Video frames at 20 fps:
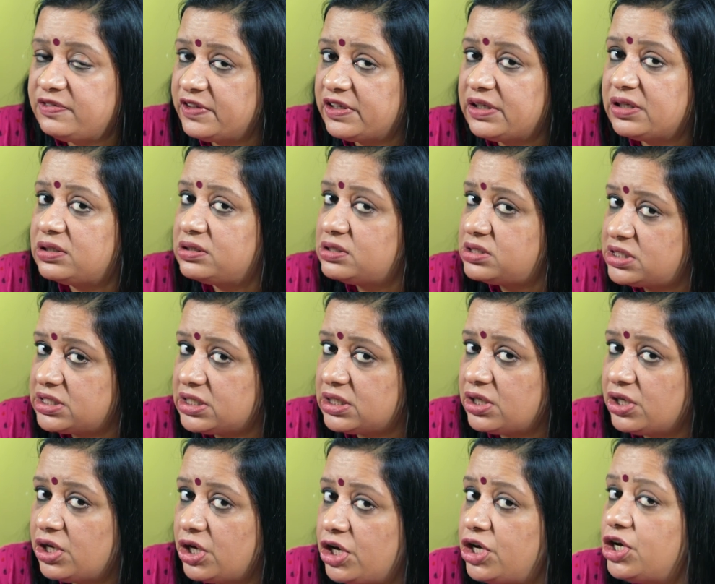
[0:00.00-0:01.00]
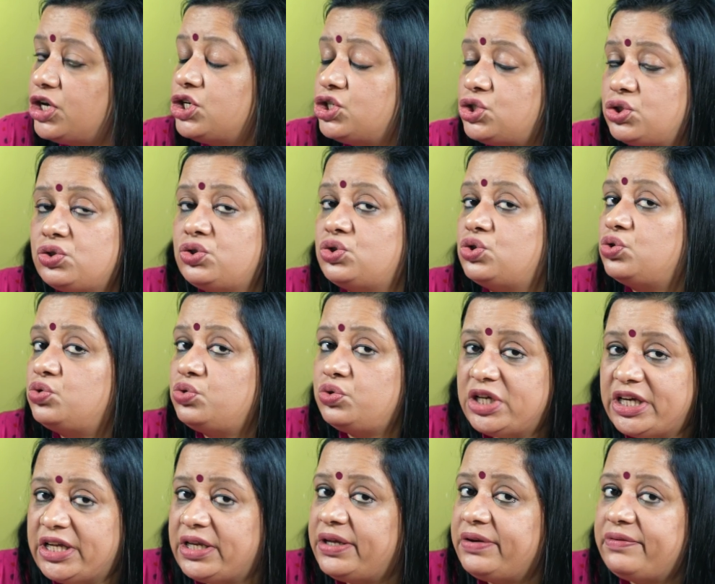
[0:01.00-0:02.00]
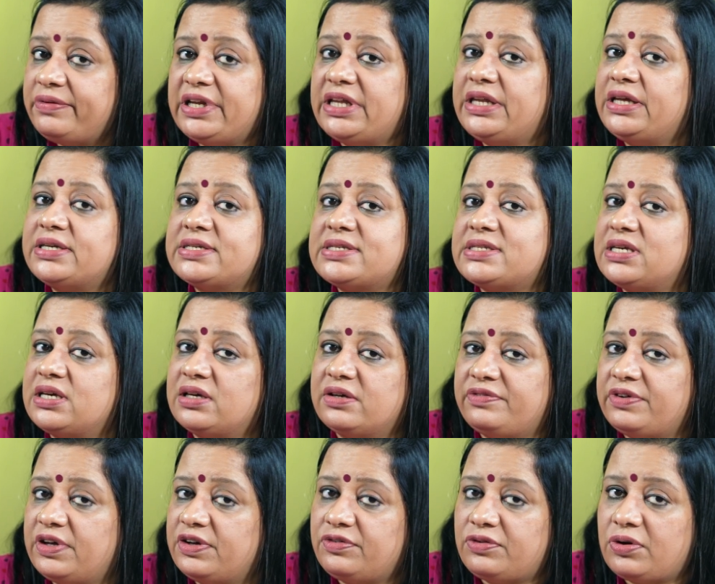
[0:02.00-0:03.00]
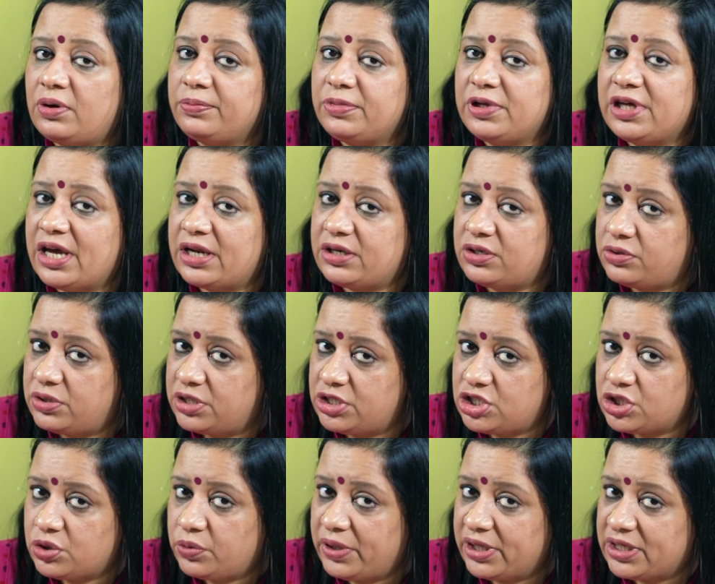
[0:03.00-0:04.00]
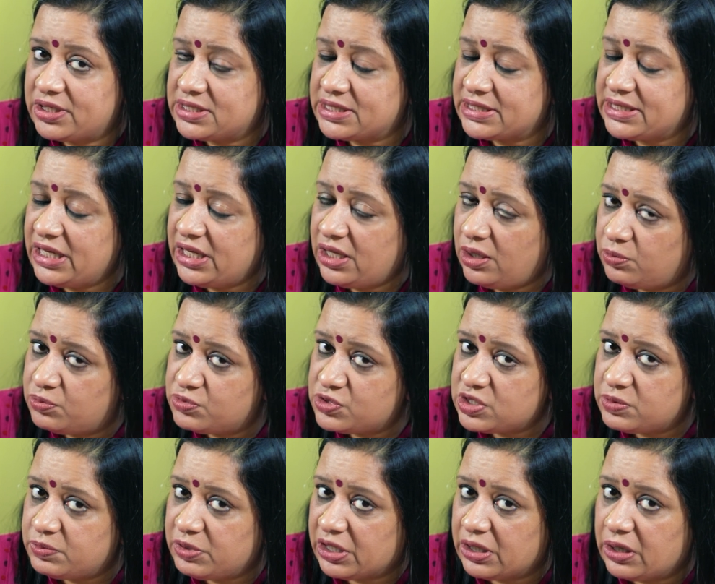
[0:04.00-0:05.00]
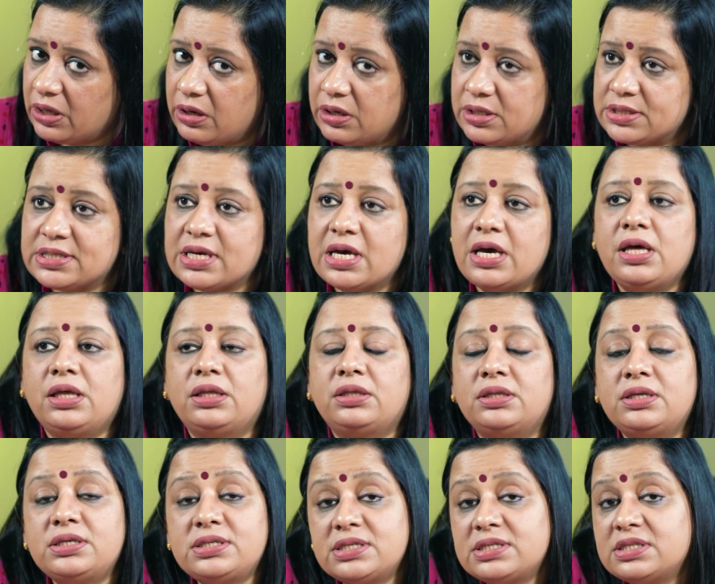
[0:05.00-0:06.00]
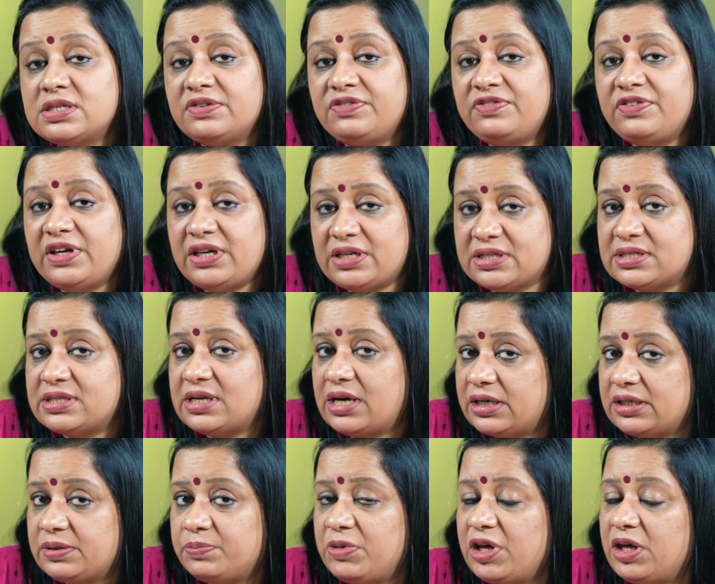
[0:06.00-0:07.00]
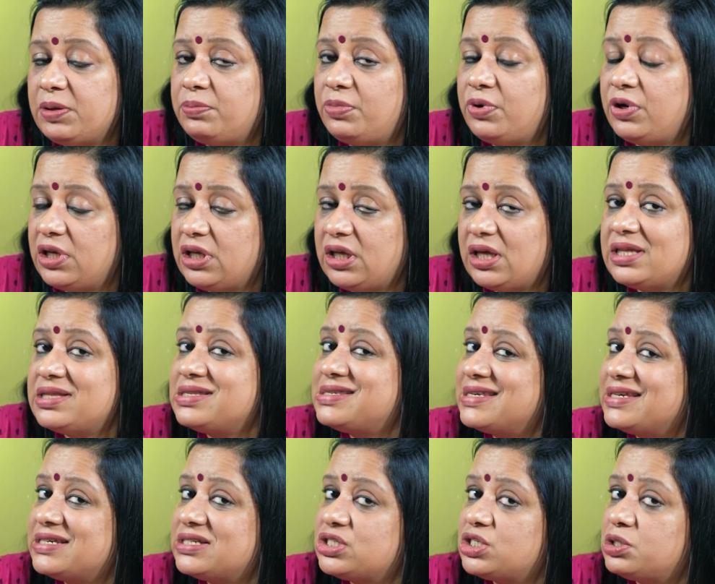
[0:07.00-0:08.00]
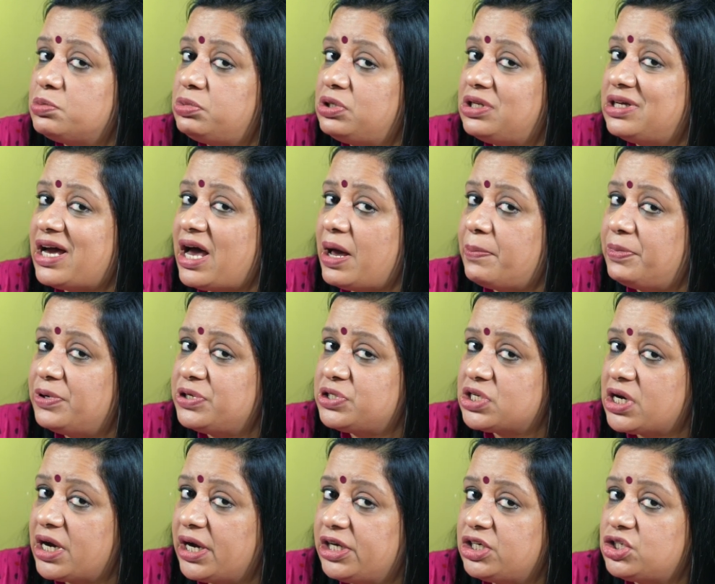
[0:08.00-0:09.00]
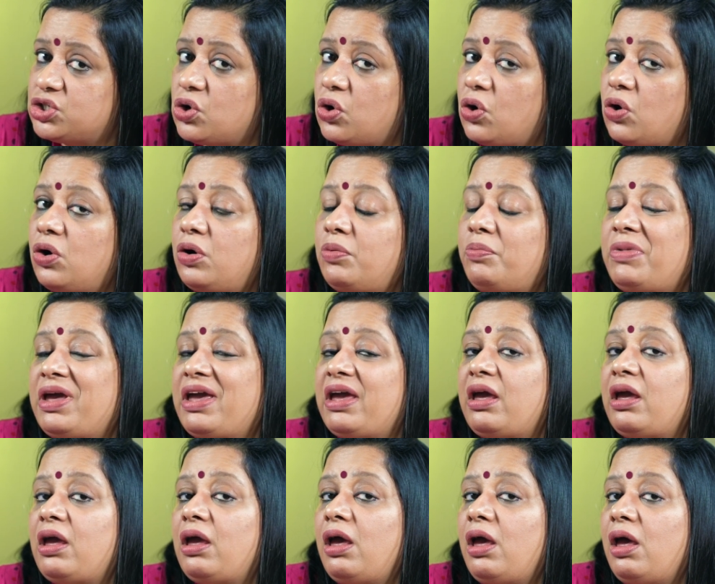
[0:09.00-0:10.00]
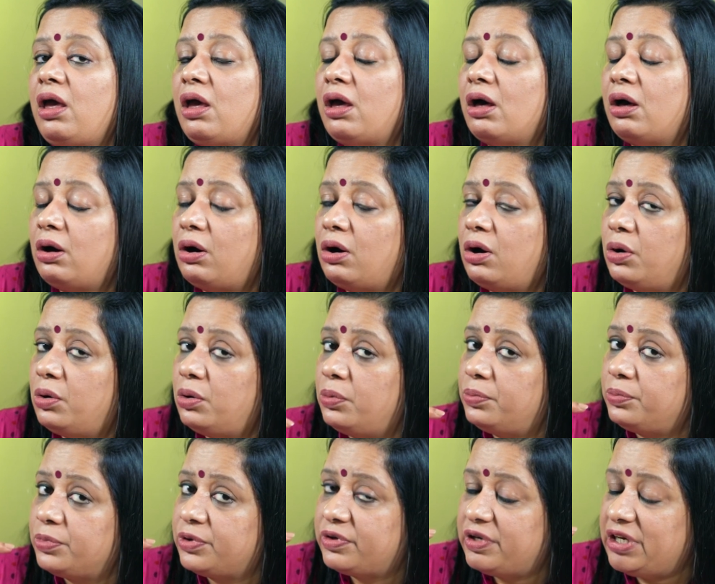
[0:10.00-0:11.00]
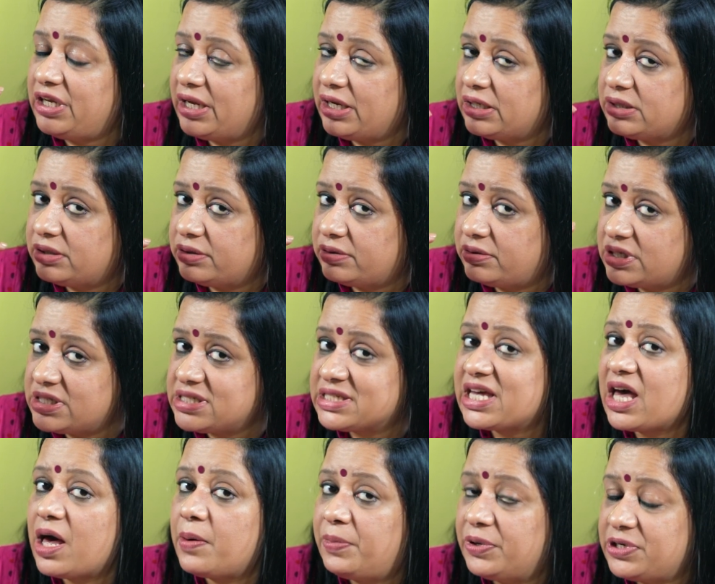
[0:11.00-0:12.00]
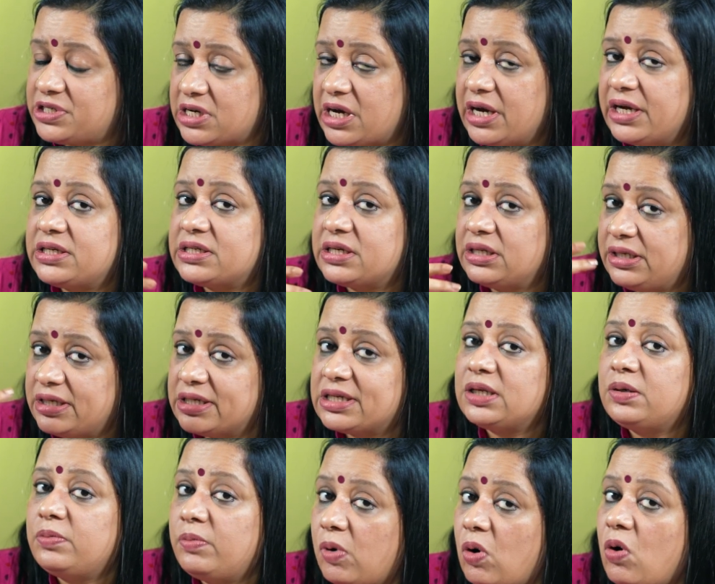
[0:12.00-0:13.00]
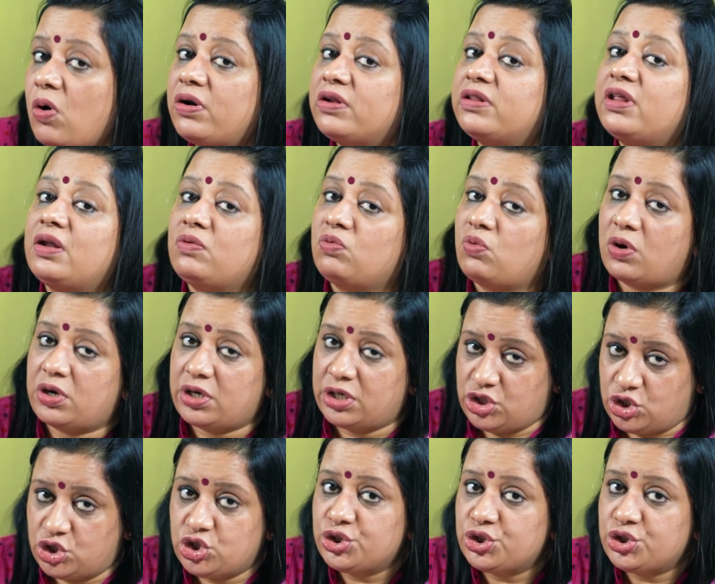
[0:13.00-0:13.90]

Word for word: difficulty should really, really stay away from get rich quick schemes because this is a phase that may bring insatiable appetite or may uh, create the risk appetite a little more than what it